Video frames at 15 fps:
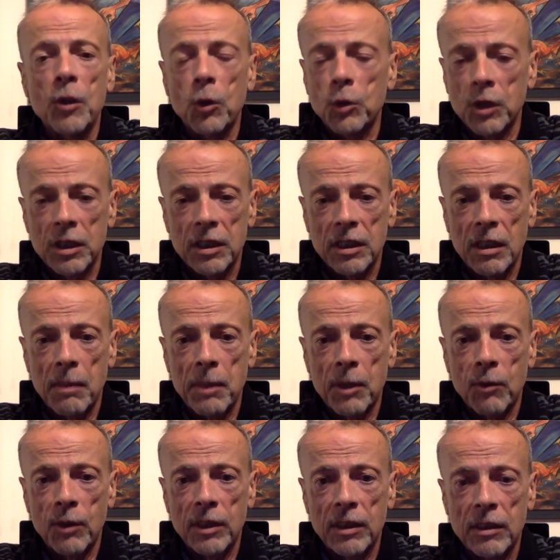no
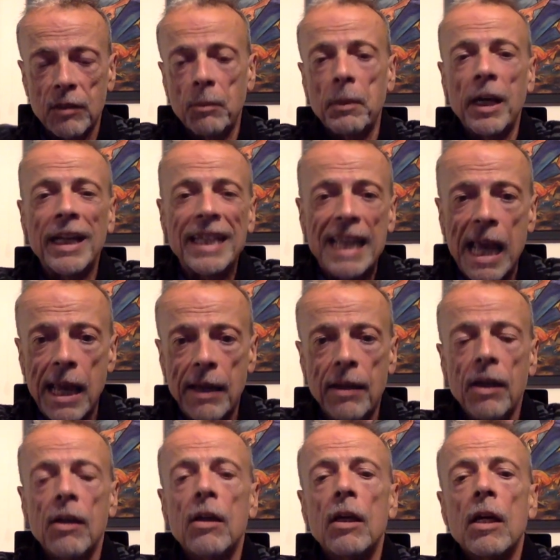systemic racism. Again,
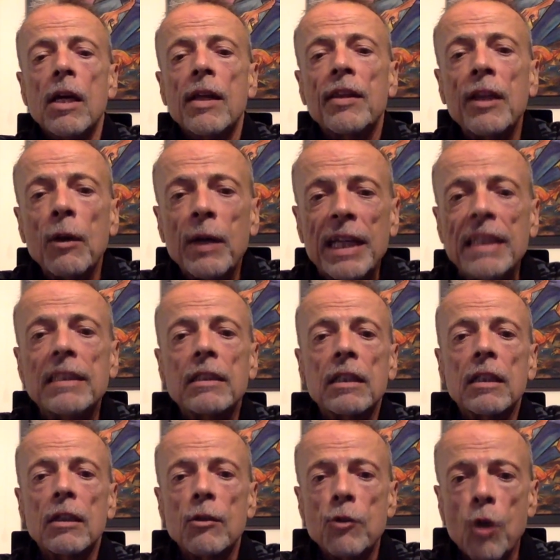there is
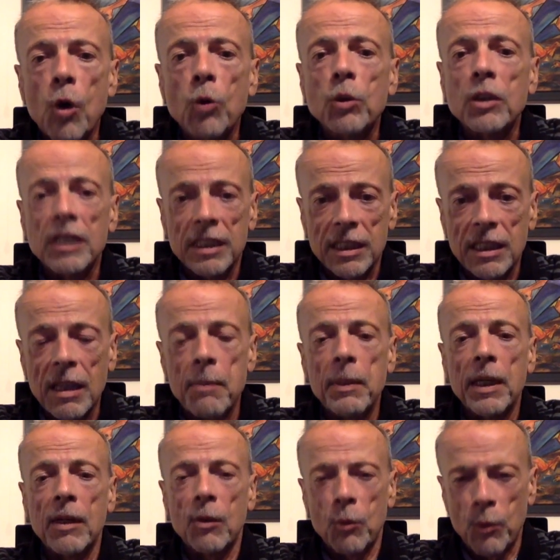no
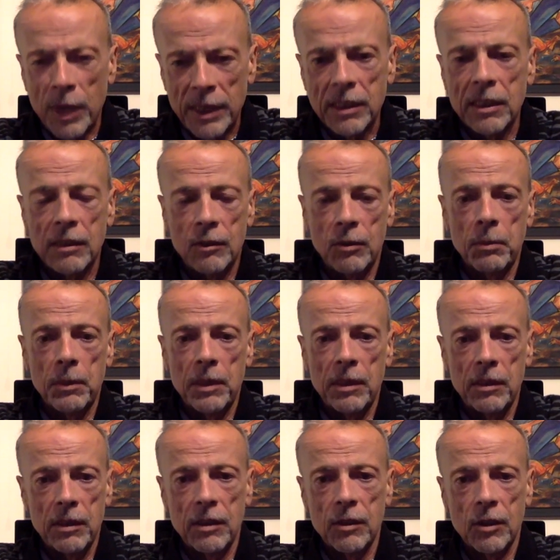systemic racism
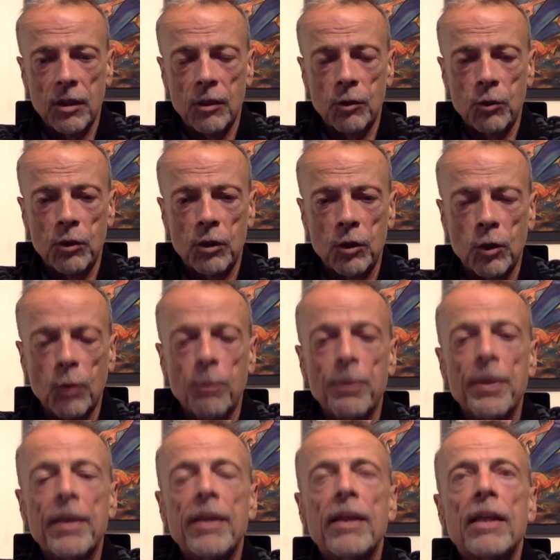in this country. So
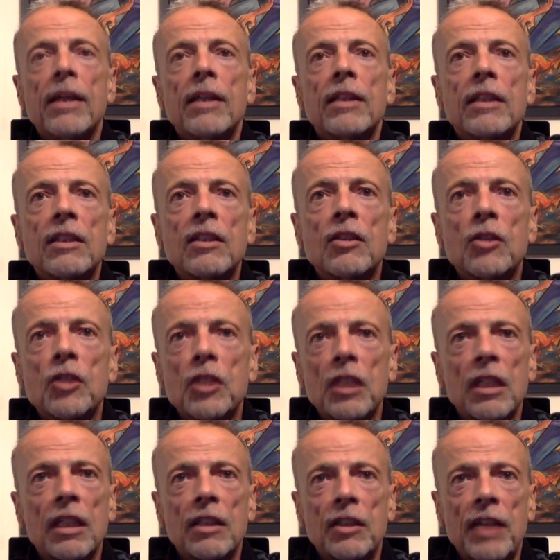this is
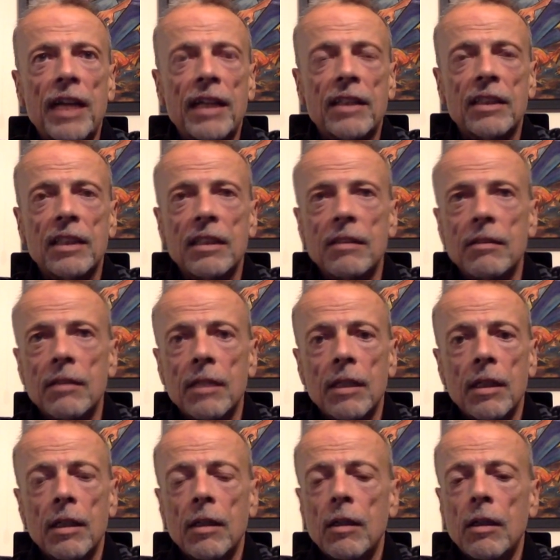Sheila Jackson,
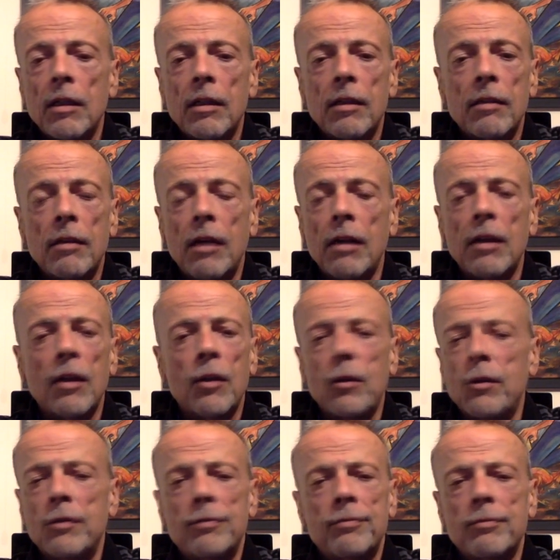
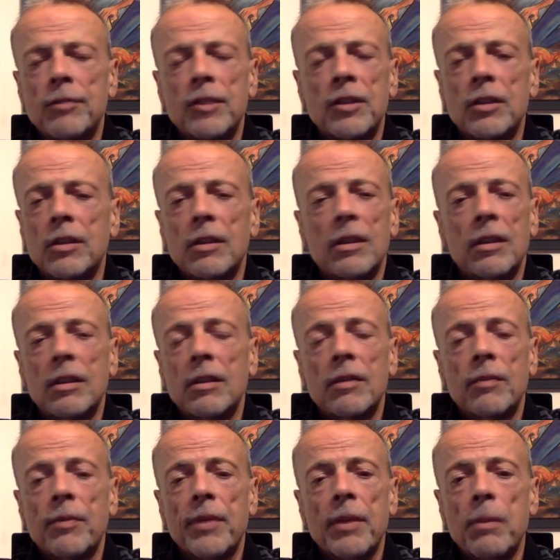another just
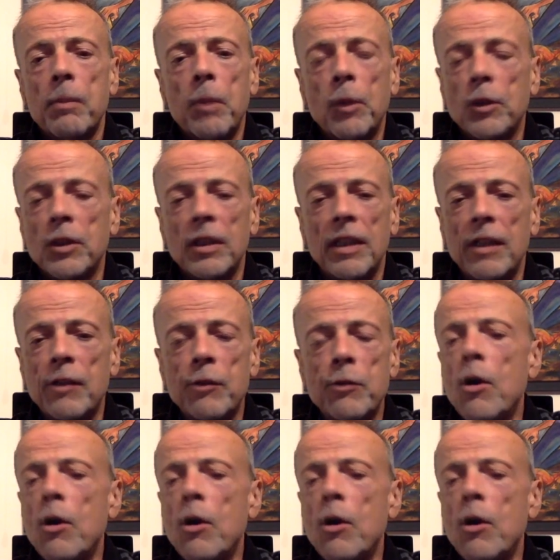person that